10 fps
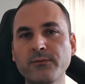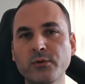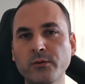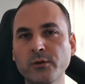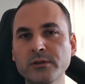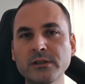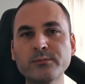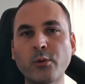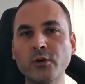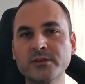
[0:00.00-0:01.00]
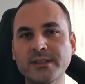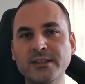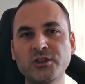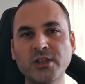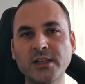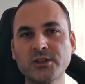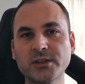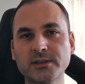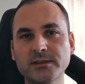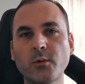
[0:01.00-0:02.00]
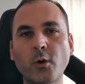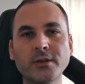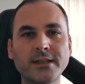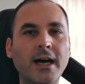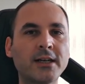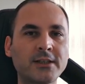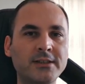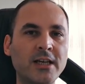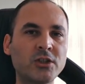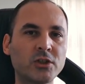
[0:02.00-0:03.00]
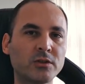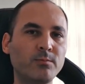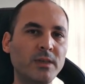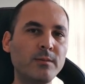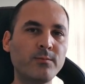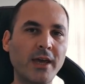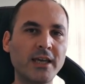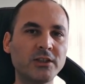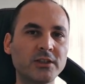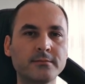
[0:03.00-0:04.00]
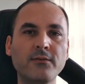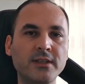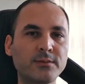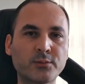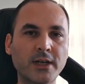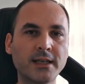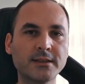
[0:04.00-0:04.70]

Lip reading: you wouldn't post that junction on an architecture meme page with pride,